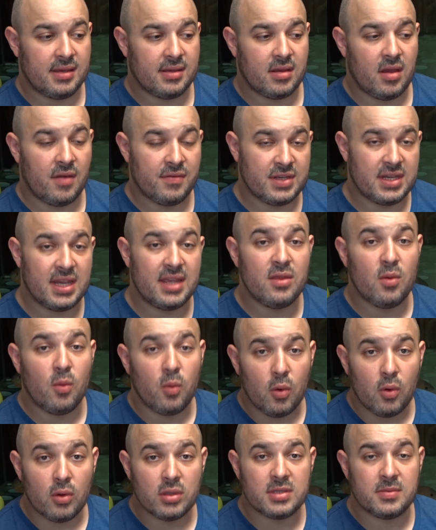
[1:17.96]
obviously in the
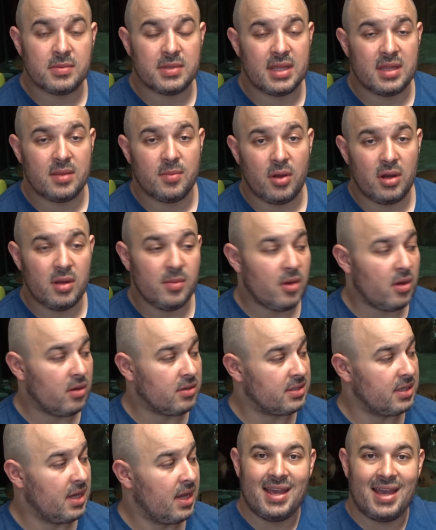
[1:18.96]
water within the poly
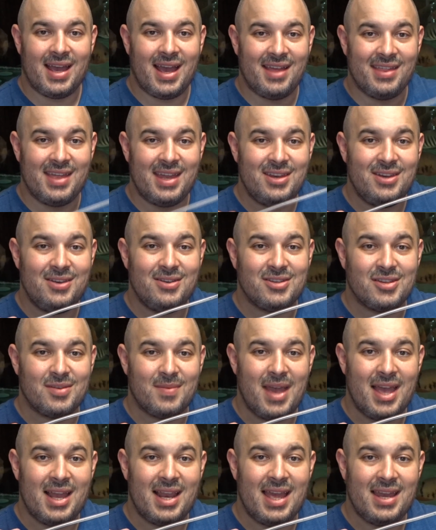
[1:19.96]
box. I'll then use some
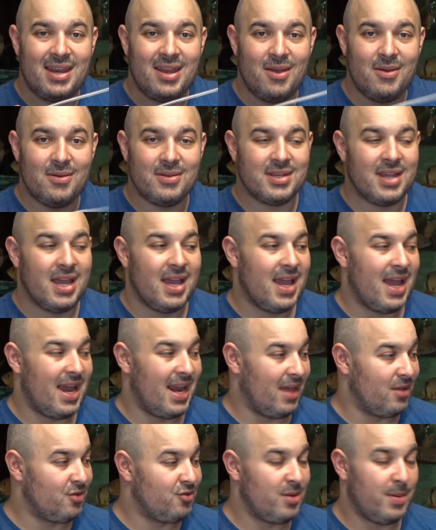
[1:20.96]
airline hose and
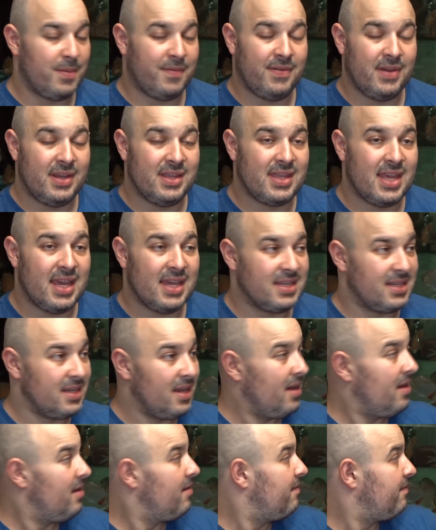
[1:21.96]
I'll drip feed this
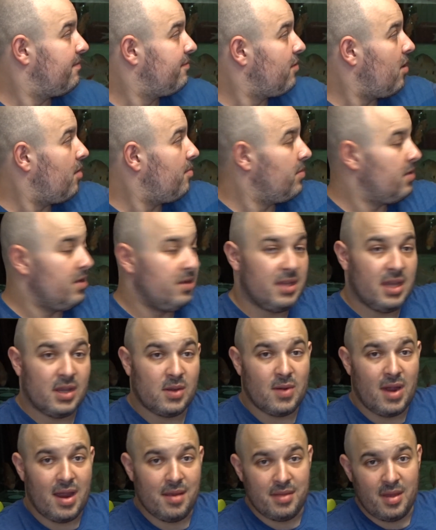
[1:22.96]
from the
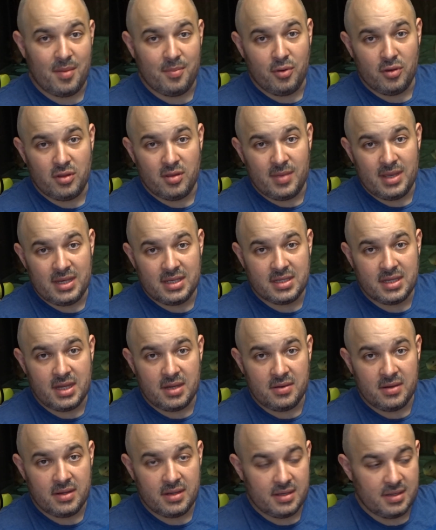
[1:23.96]
aquarium that I'm putting them
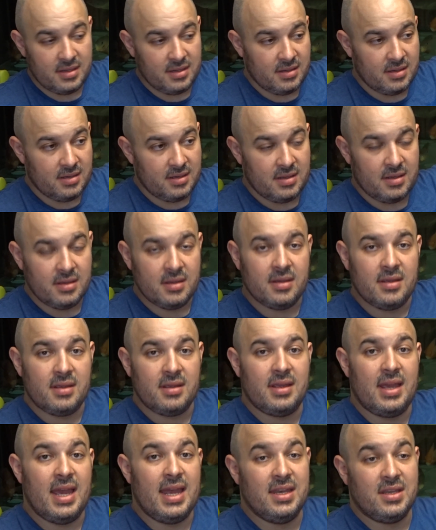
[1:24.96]

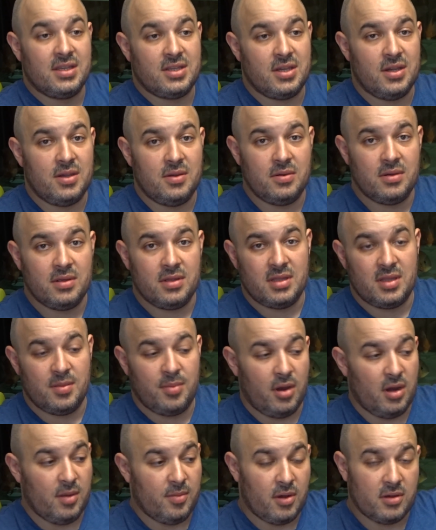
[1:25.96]
into the
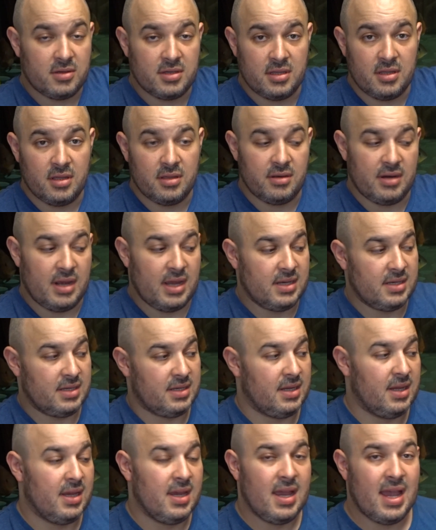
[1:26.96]
poly box at the other end,
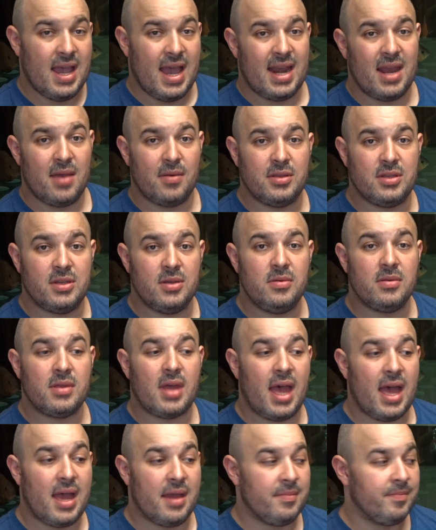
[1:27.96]
and I will do
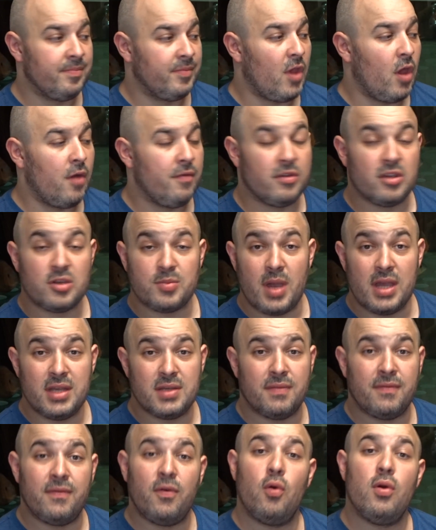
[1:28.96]
that over the space
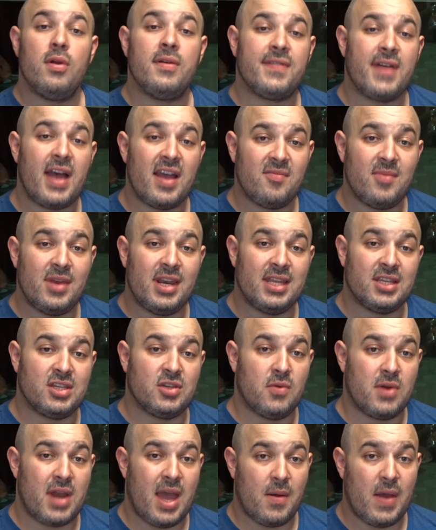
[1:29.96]
of 45 minutes
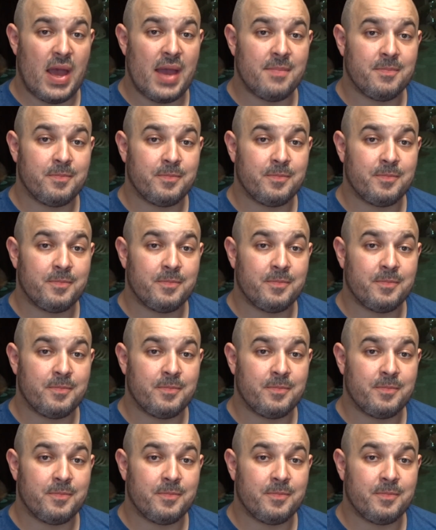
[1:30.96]
to an hour.